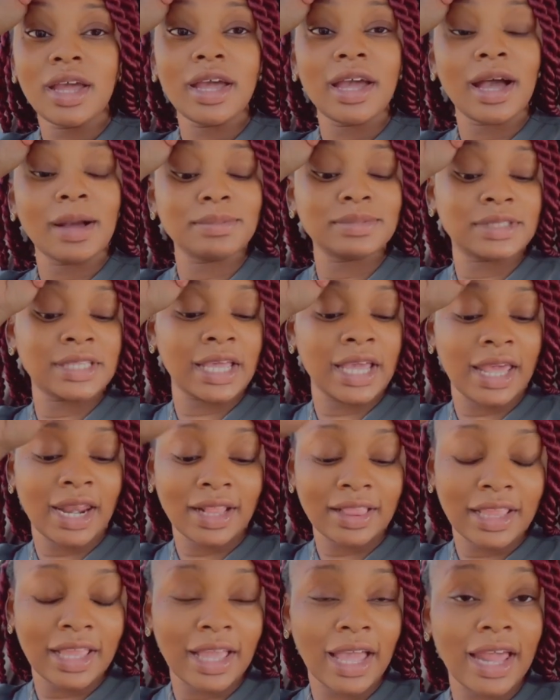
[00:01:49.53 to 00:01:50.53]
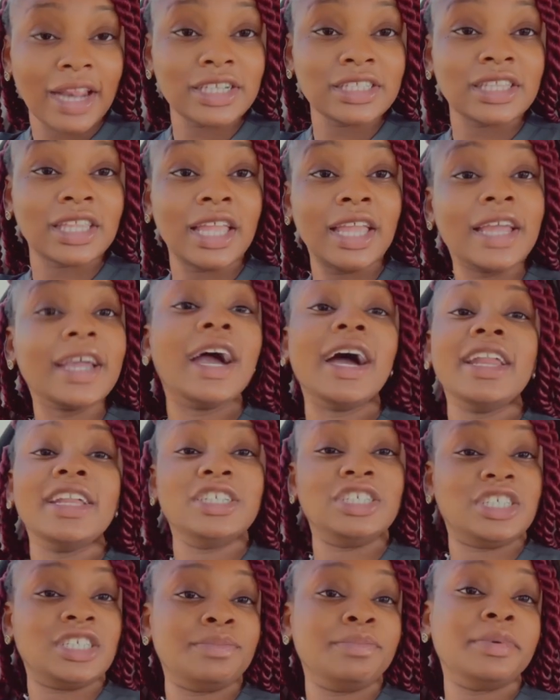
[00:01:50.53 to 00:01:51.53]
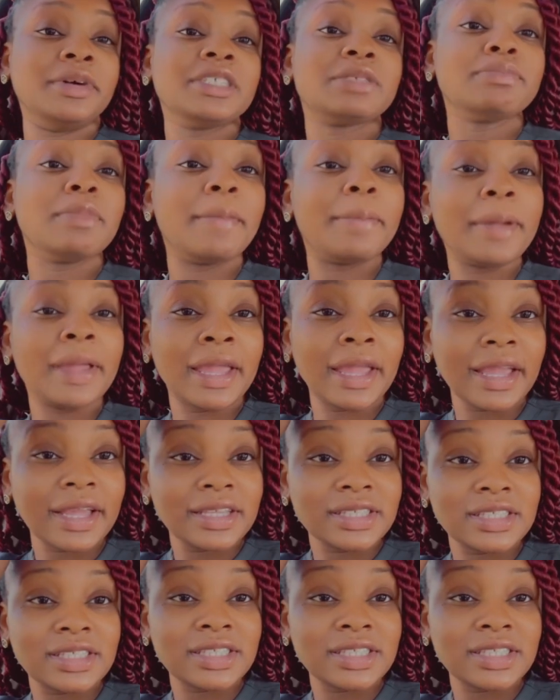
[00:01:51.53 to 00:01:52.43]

I'm tired. I think I think I just bust my pants